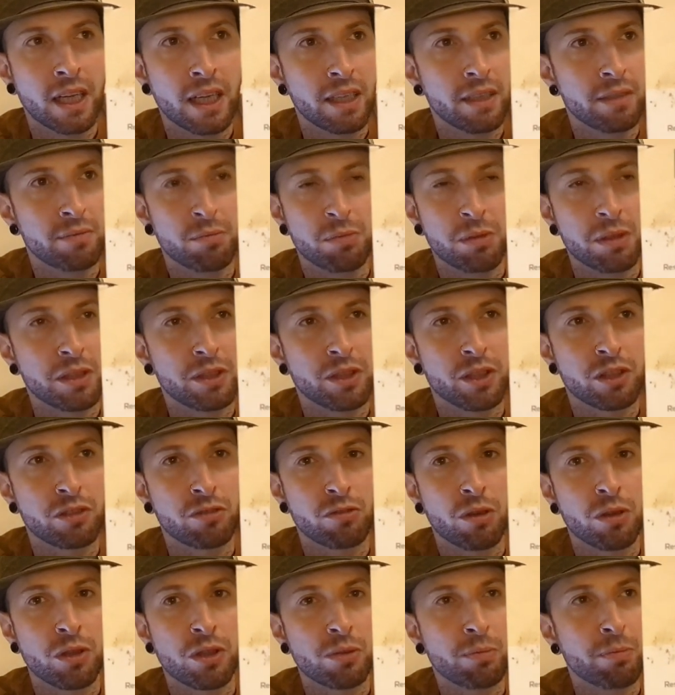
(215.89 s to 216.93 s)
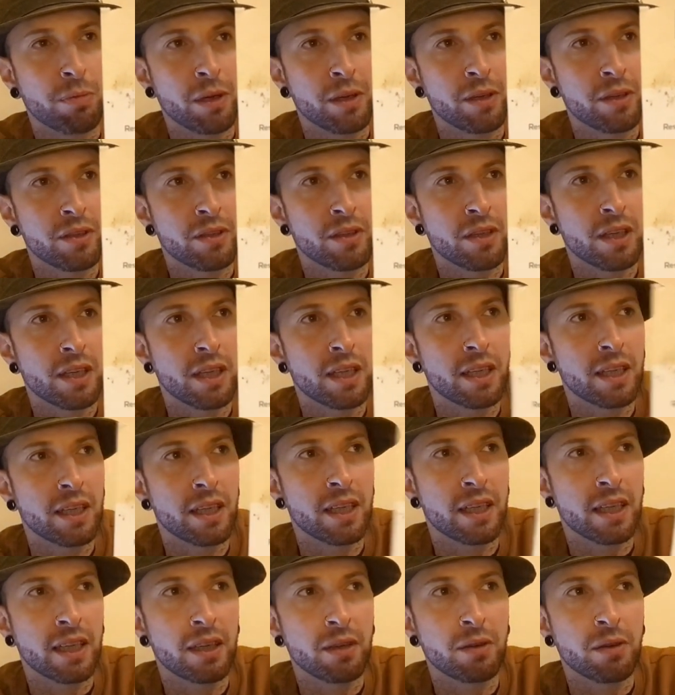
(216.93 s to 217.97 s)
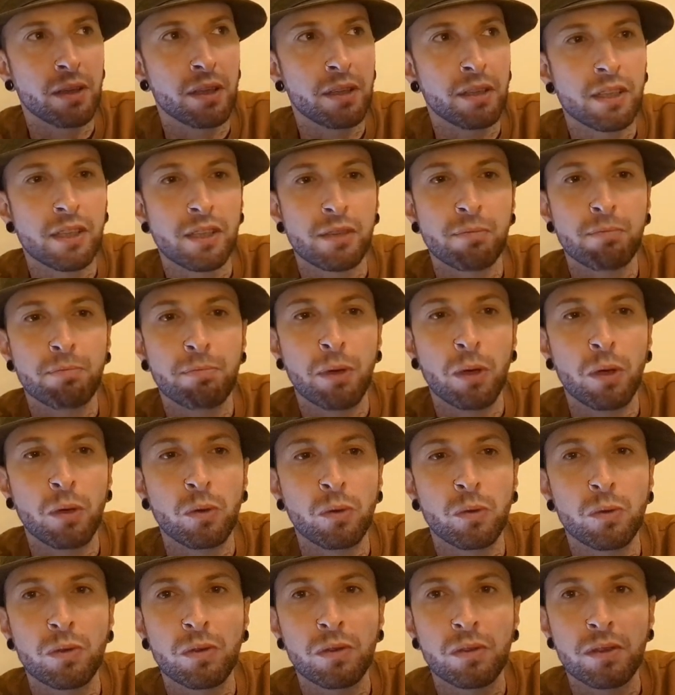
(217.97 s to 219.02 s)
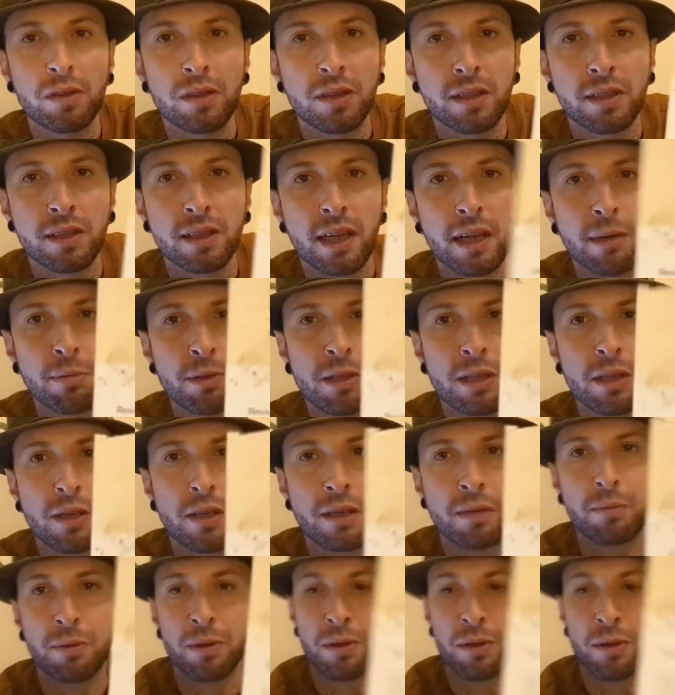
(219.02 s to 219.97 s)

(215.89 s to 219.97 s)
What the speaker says: It just grows abundantly. It doesn't bolt. It's absolutely